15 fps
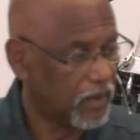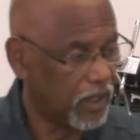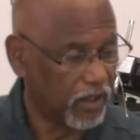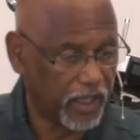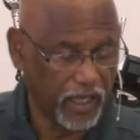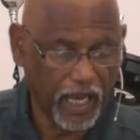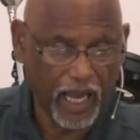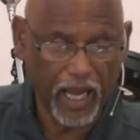Now,
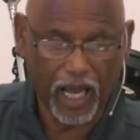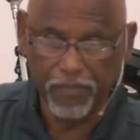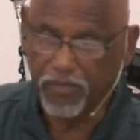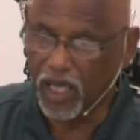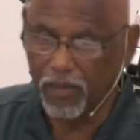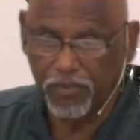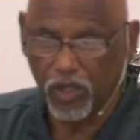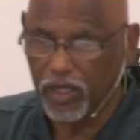can I,
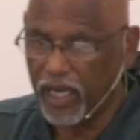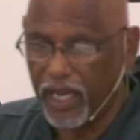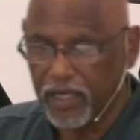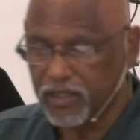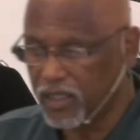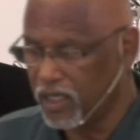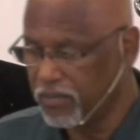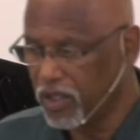I'm, I'm going to
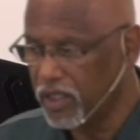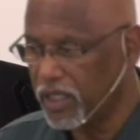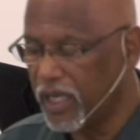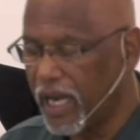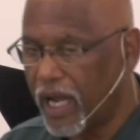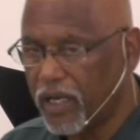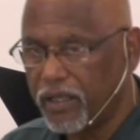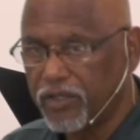exit. I'm going to
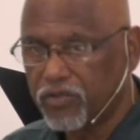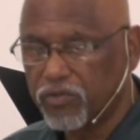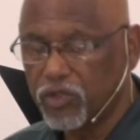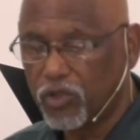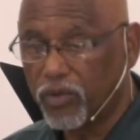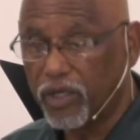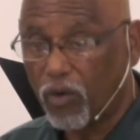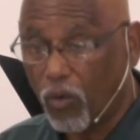get out of this
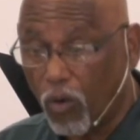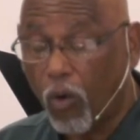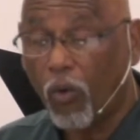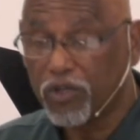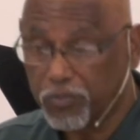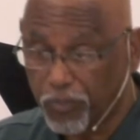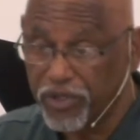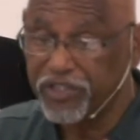real quick. Of
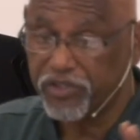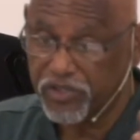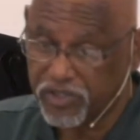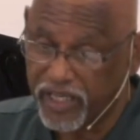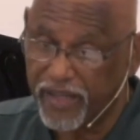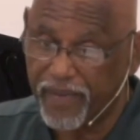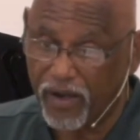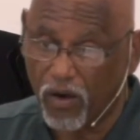course, preachers
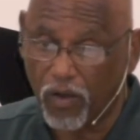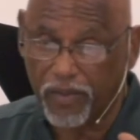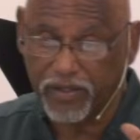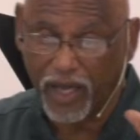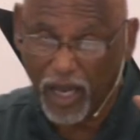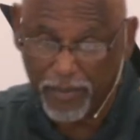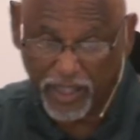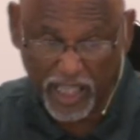say that all the
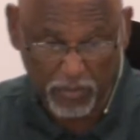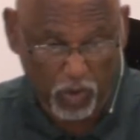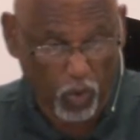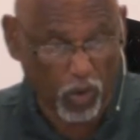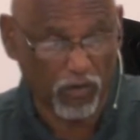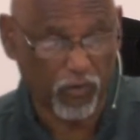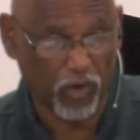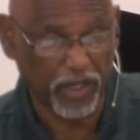time and keep
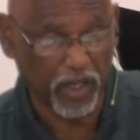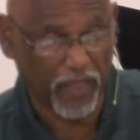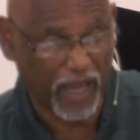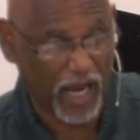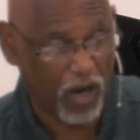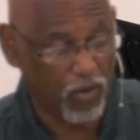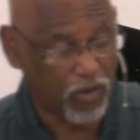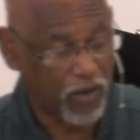going for another
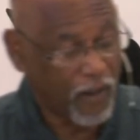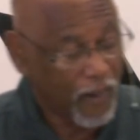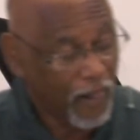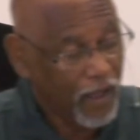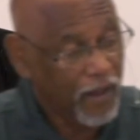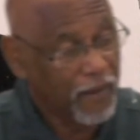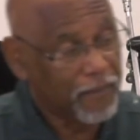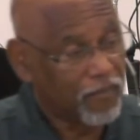hour.
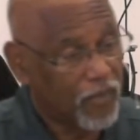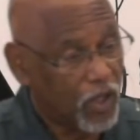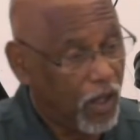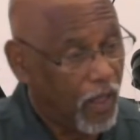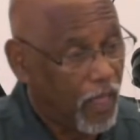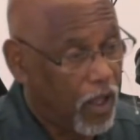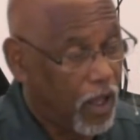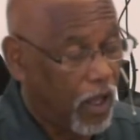
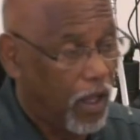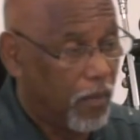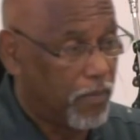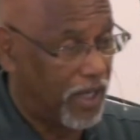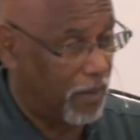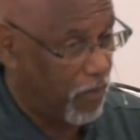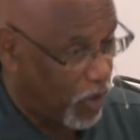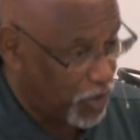
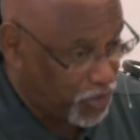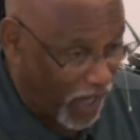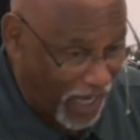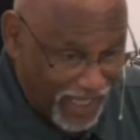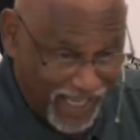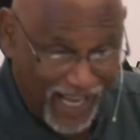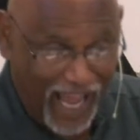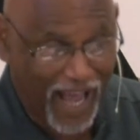but I'm going to try
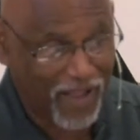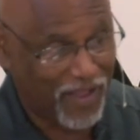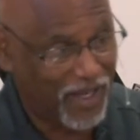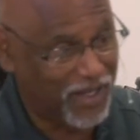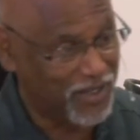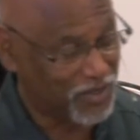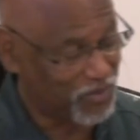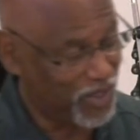to get out of
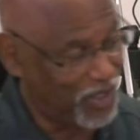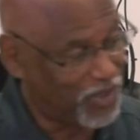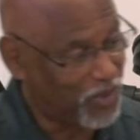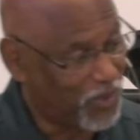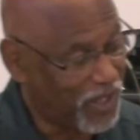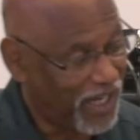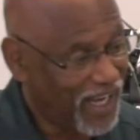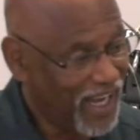this real
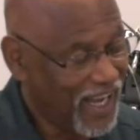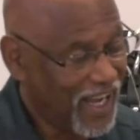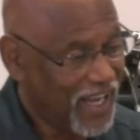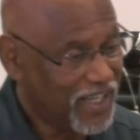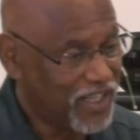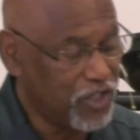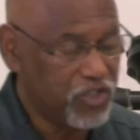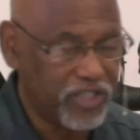quick.
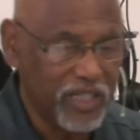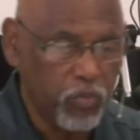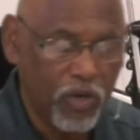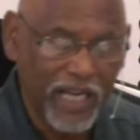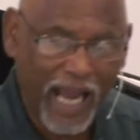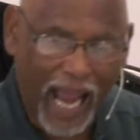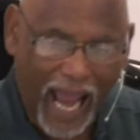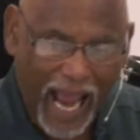Do you see
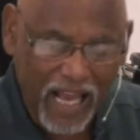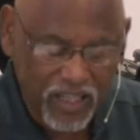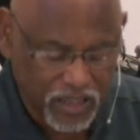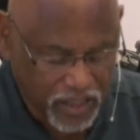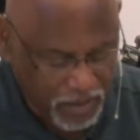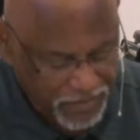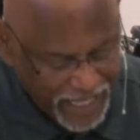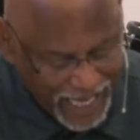what he
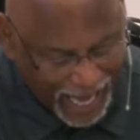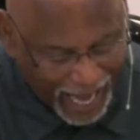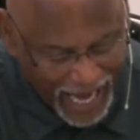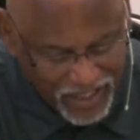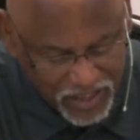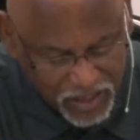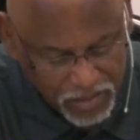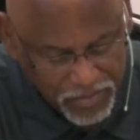asked him? He
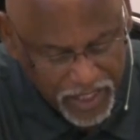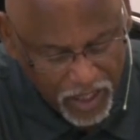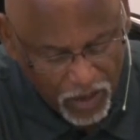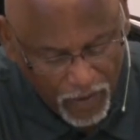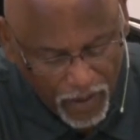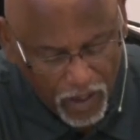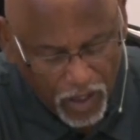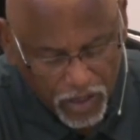asked him
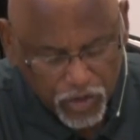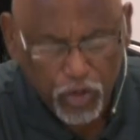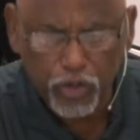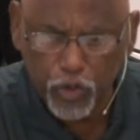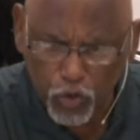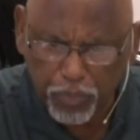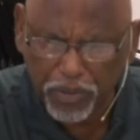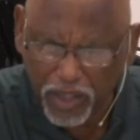here, do
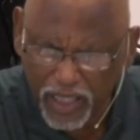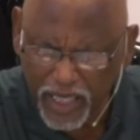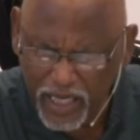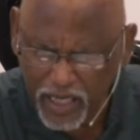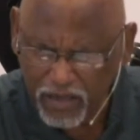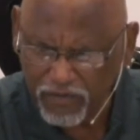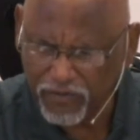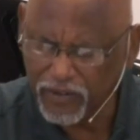you
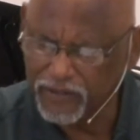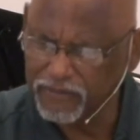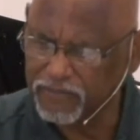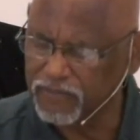believe?